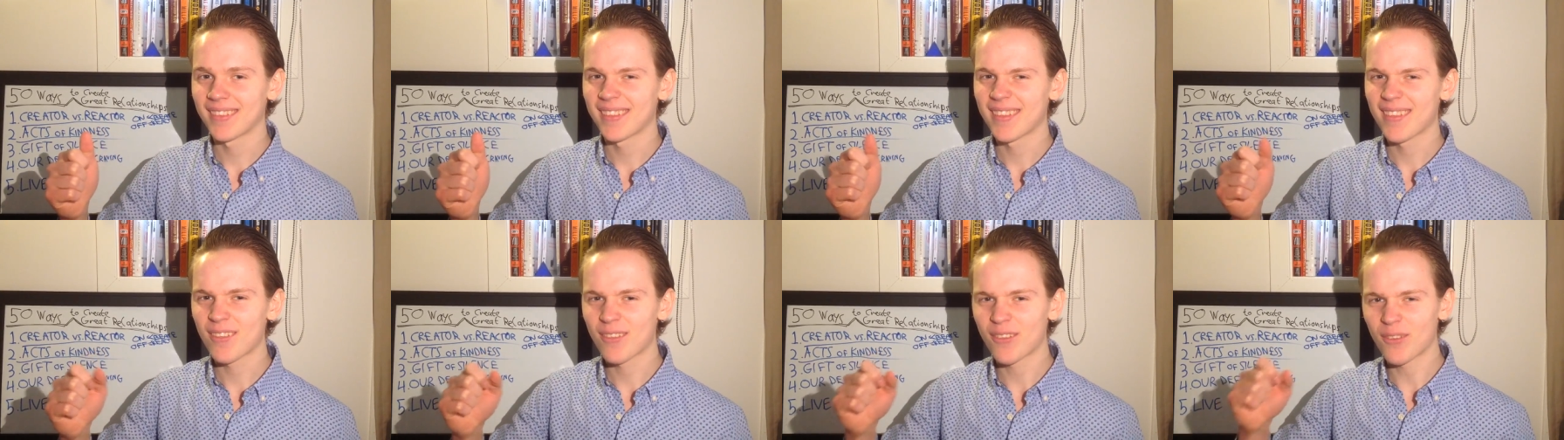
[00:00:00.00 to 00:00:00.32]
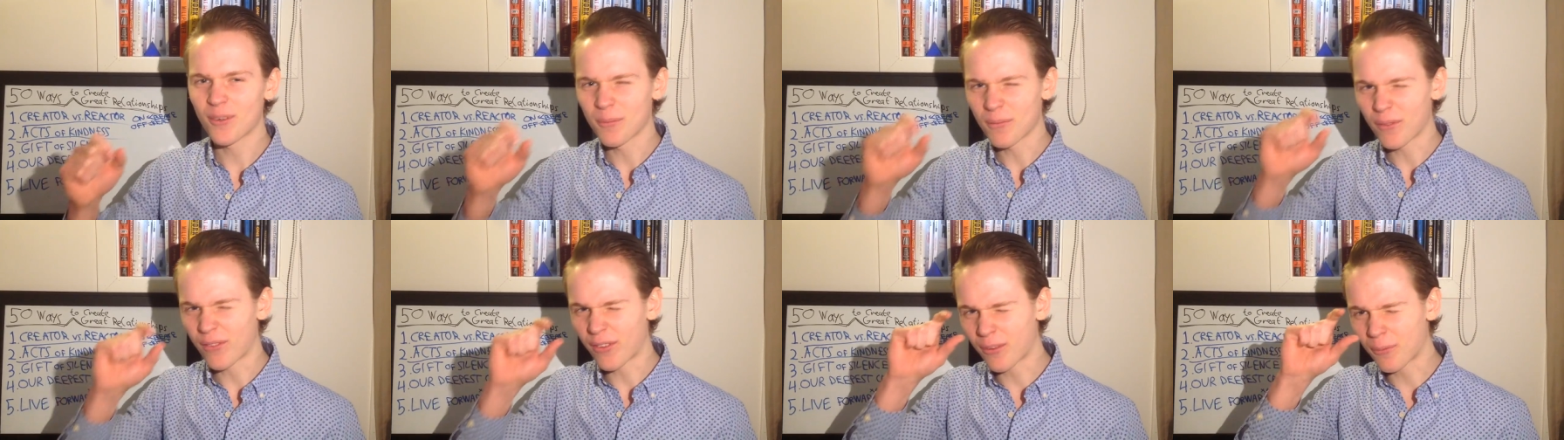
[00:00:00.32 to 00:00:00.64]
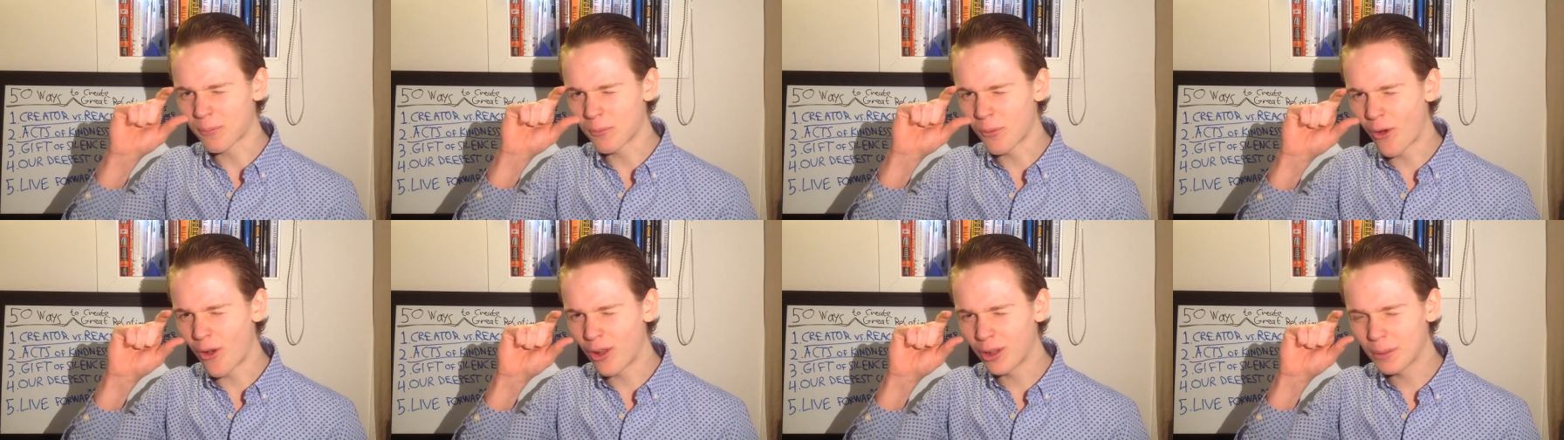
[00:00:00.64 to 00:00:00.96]
some
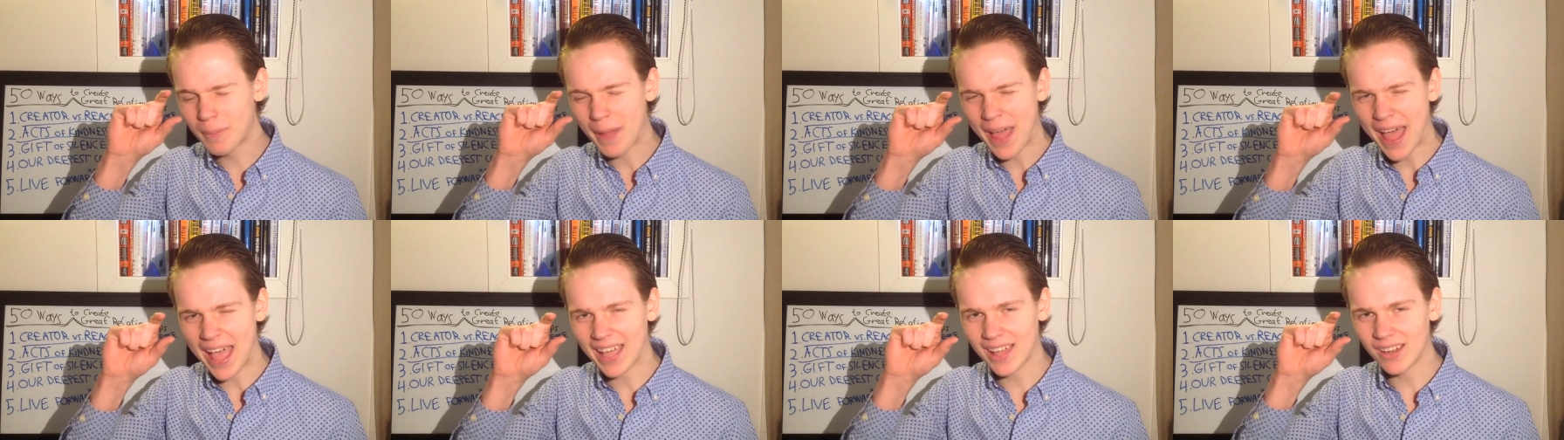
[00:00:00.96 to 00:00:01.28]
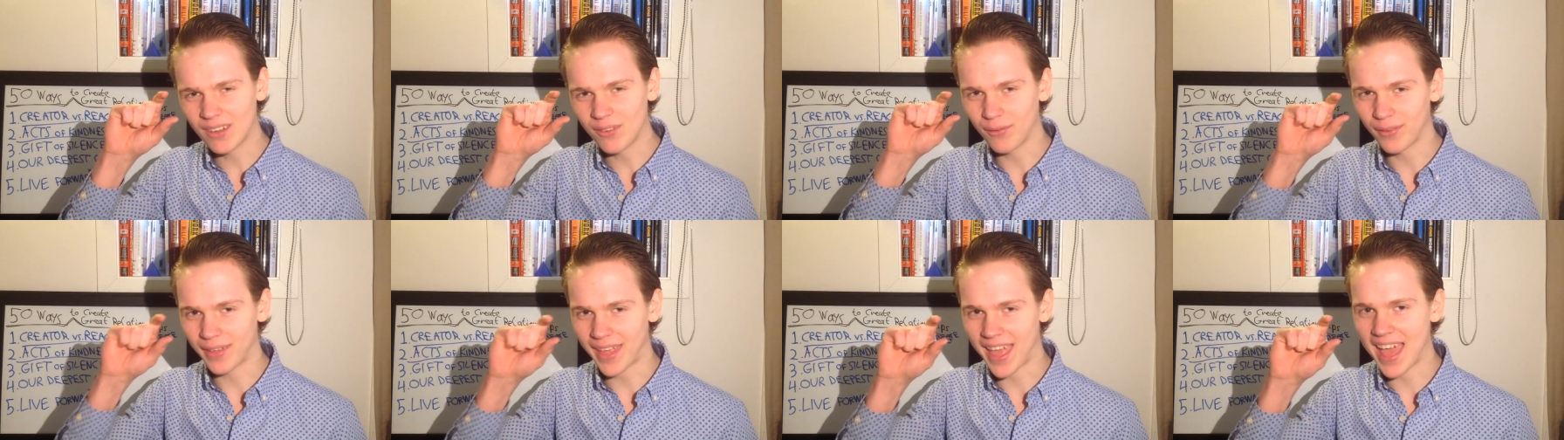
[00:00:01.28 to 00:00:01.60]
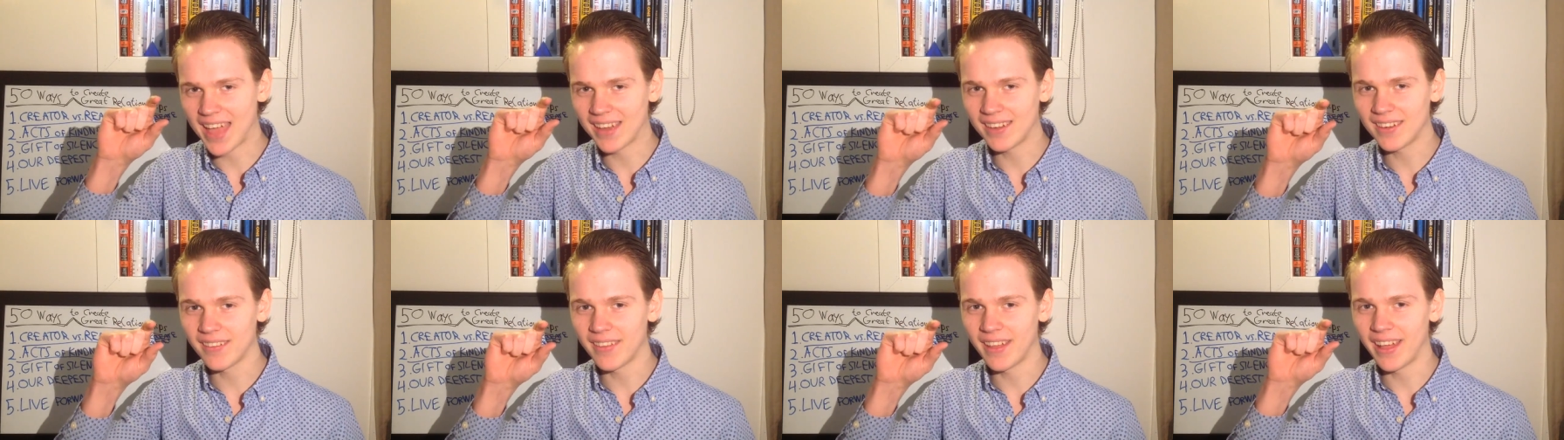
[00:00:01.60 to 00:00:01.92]
small packets of
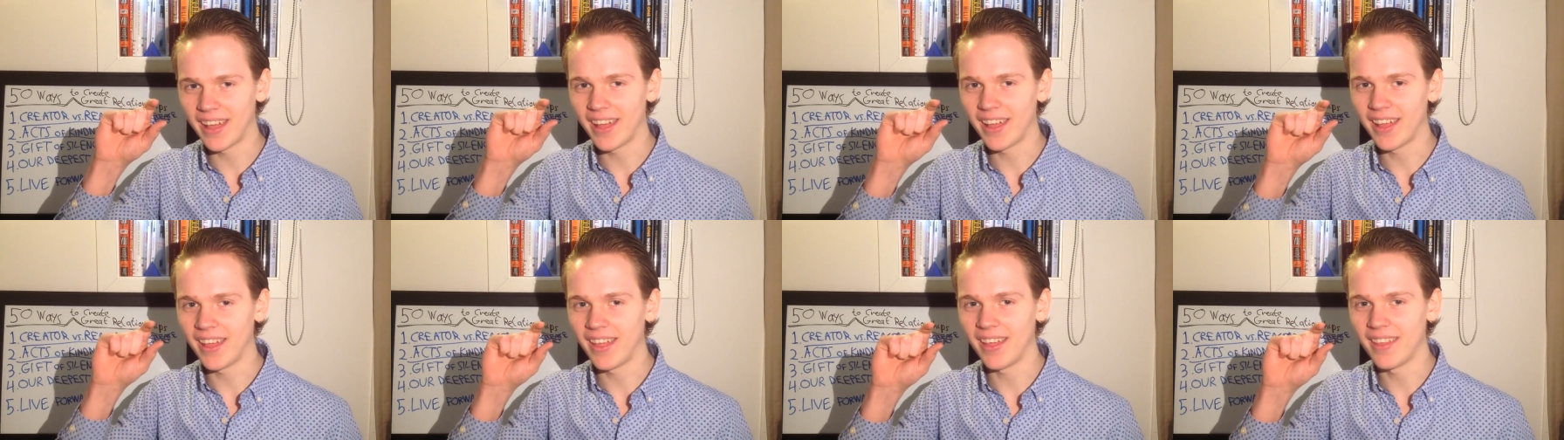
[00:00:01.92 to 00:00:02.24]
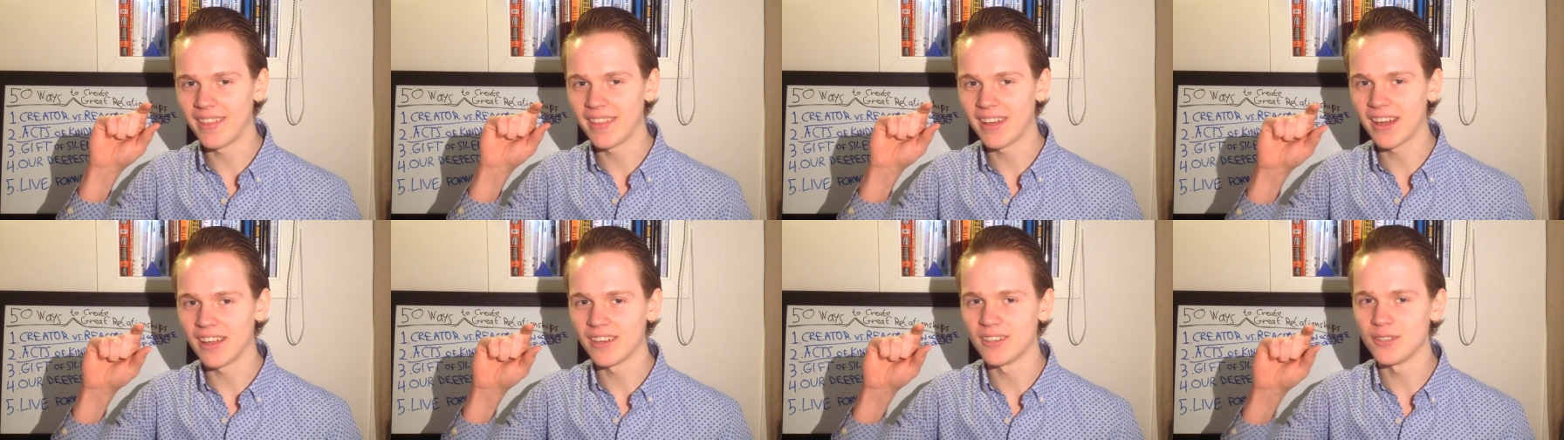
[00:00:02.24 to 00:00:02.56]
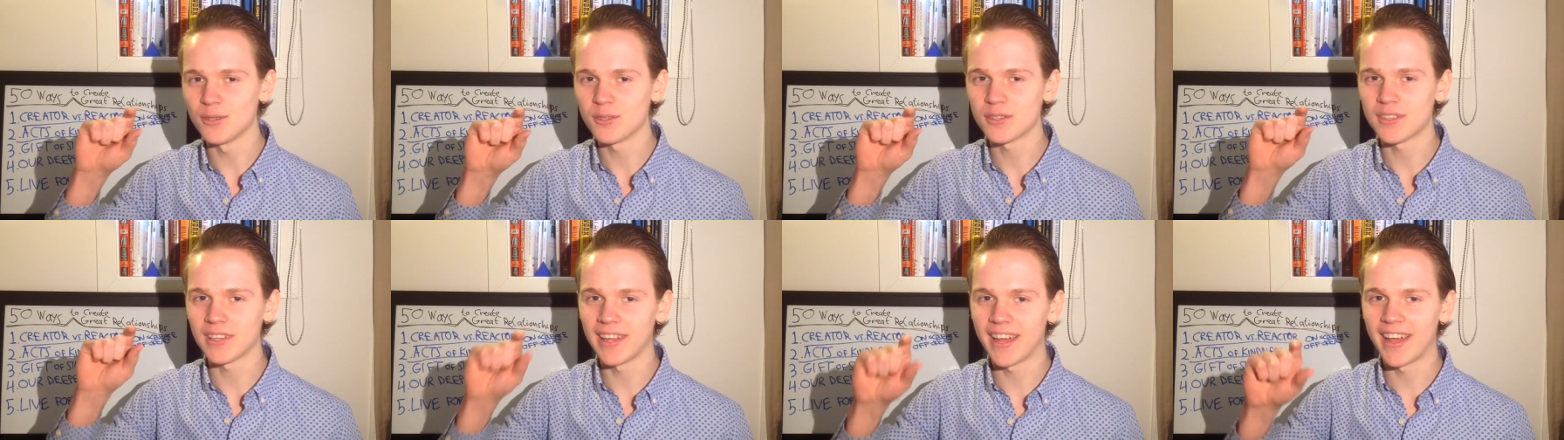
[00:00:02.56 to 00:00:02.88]
candy that I
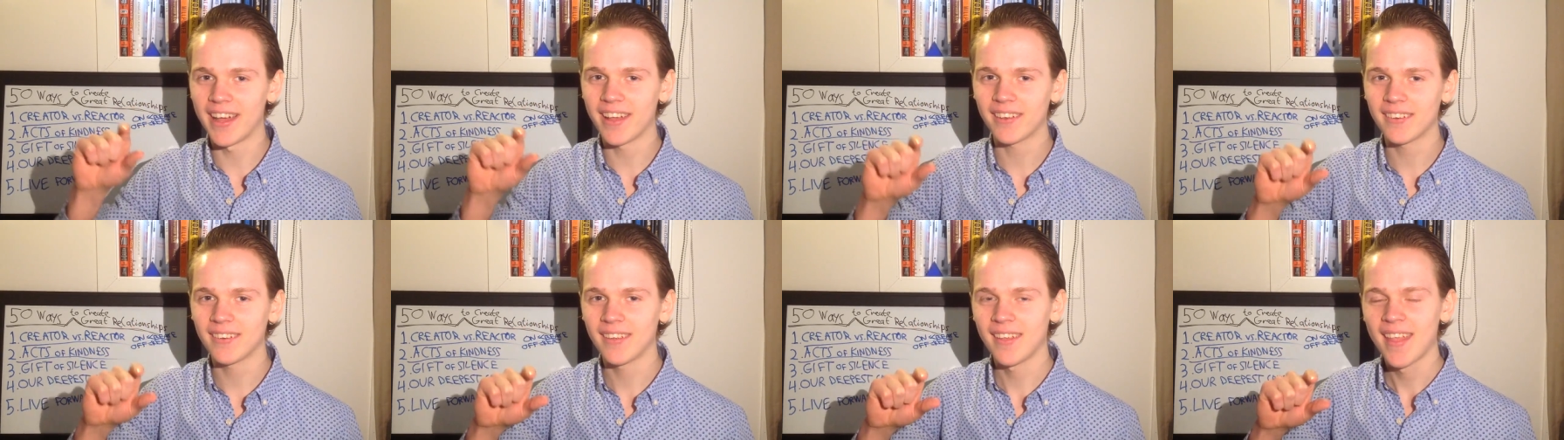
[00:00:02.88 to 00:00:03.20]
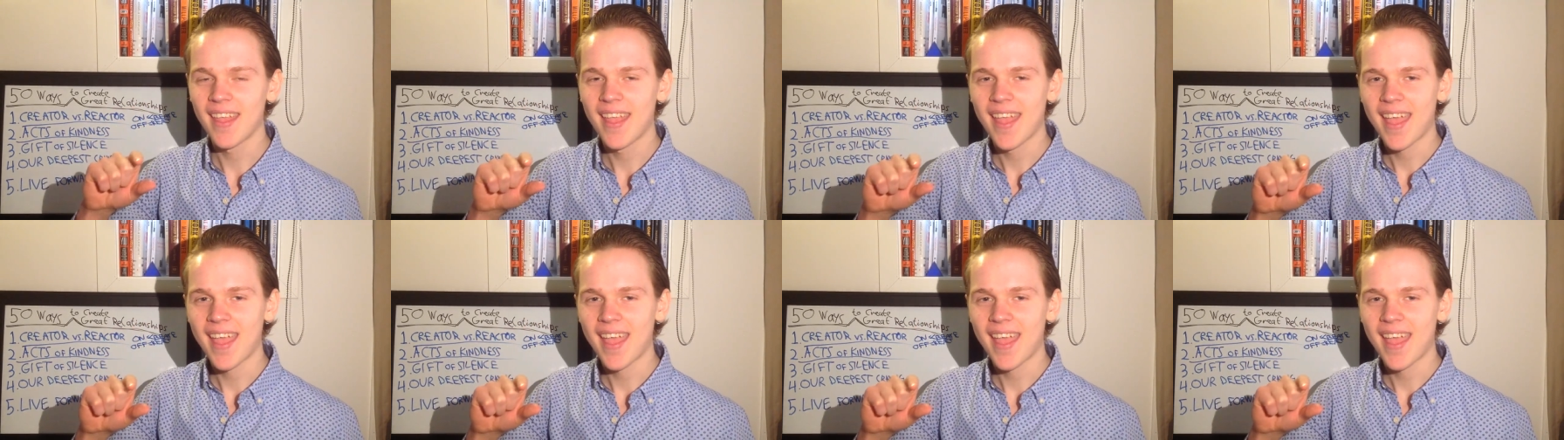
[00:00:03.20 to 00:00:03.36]
knew she liked,